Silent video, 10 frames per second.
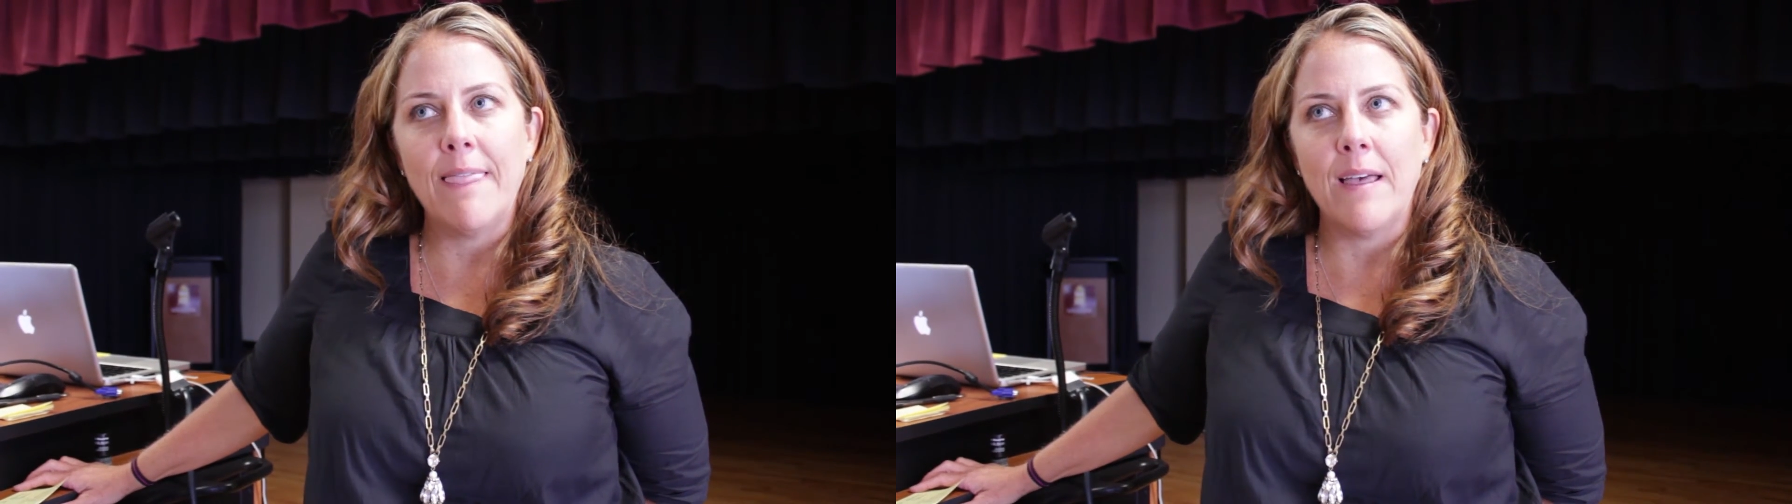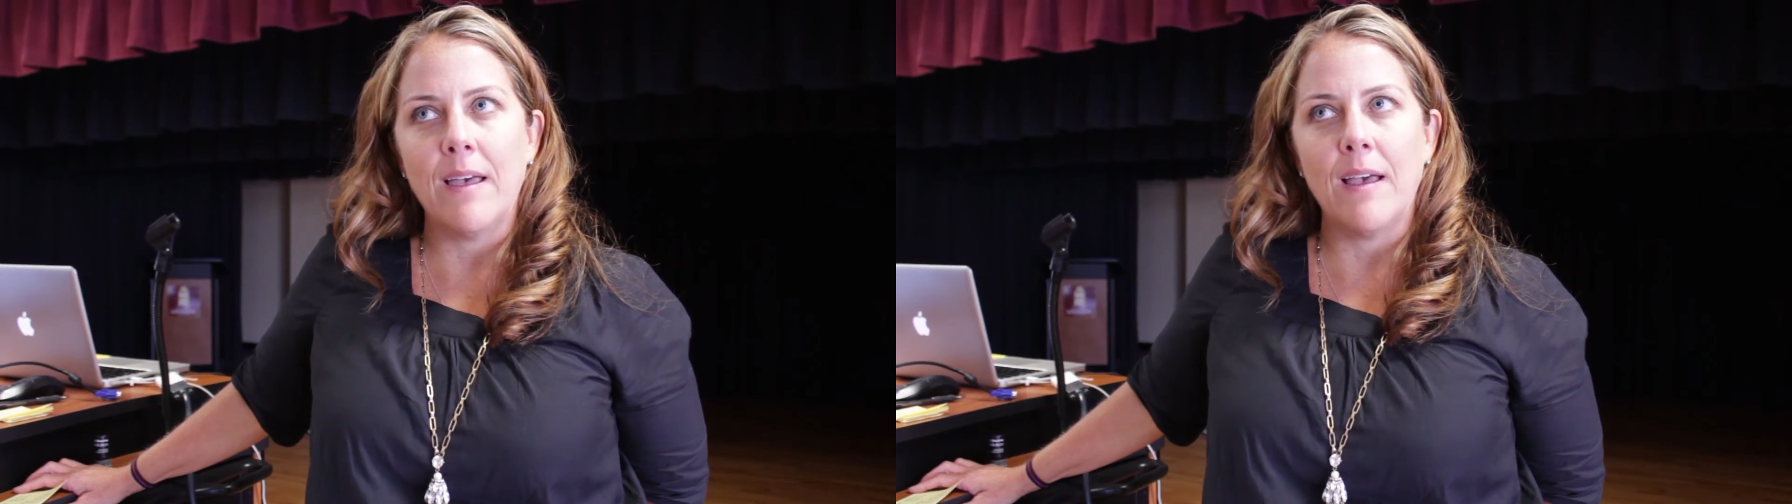
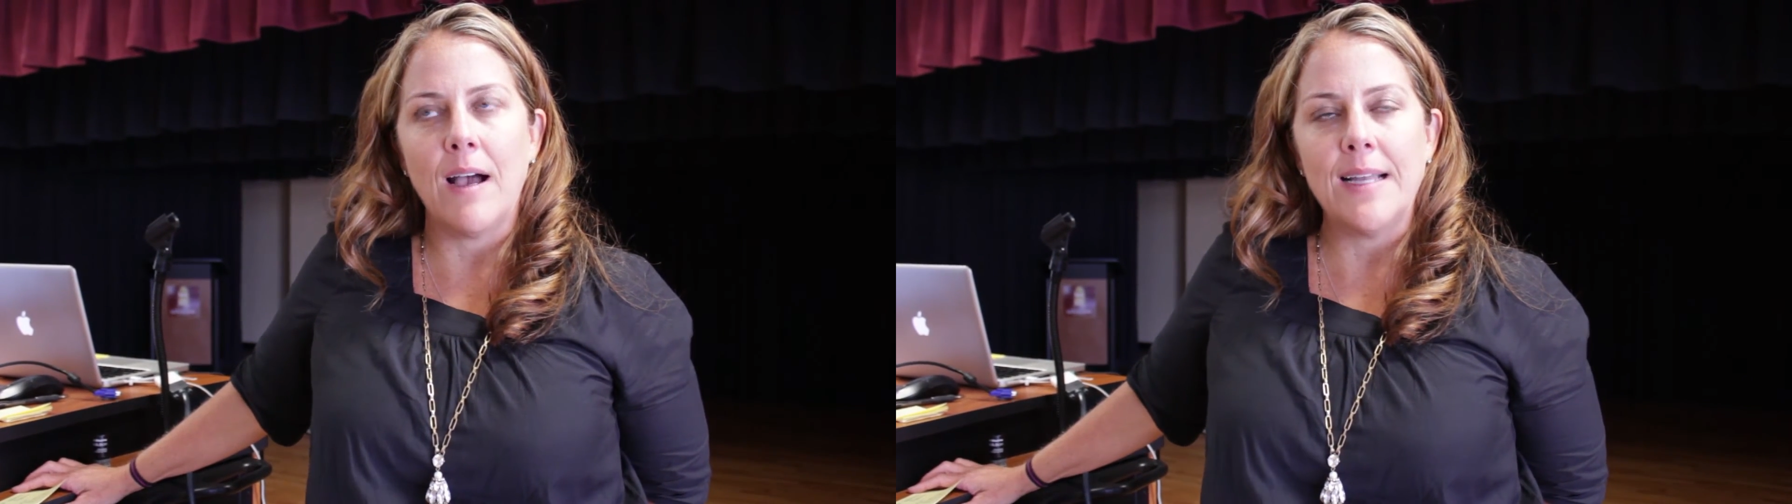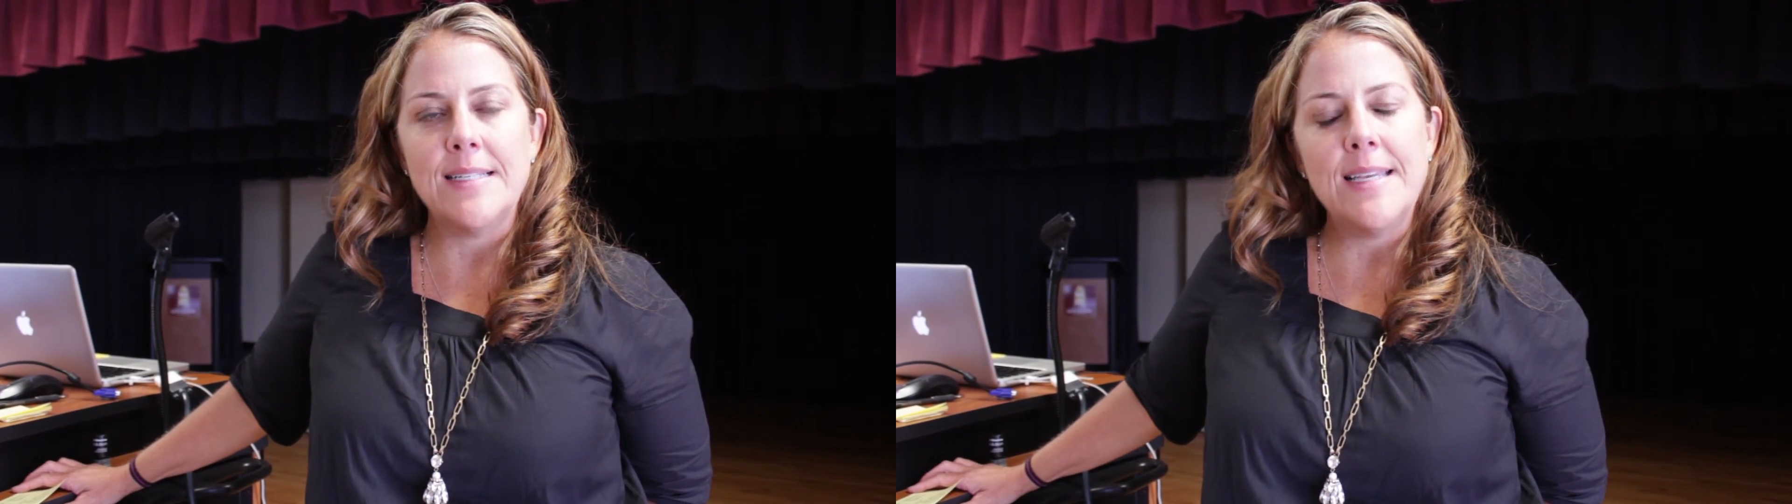
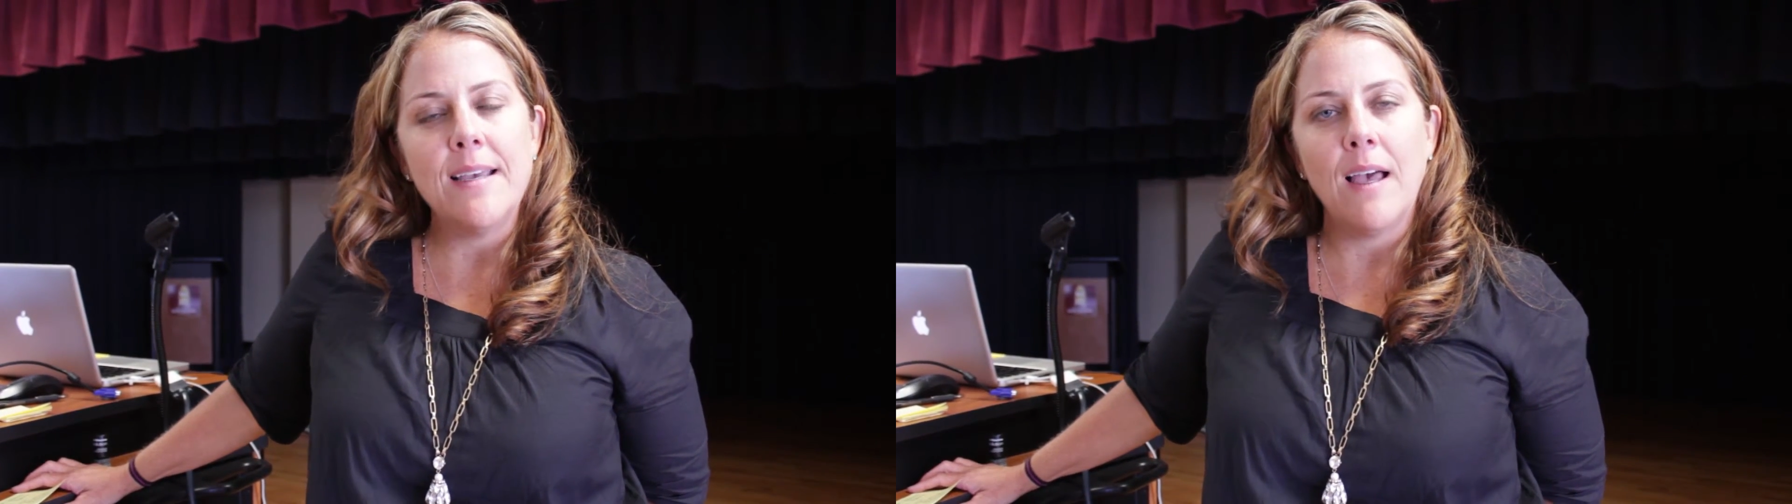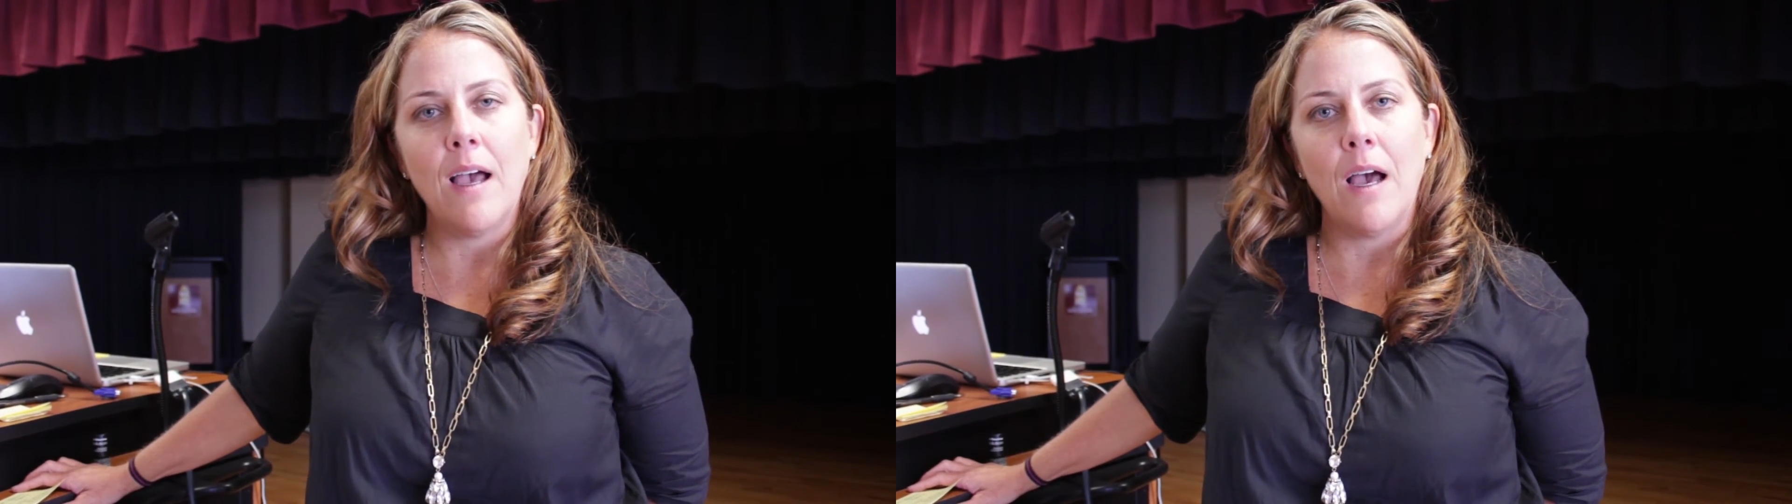the idea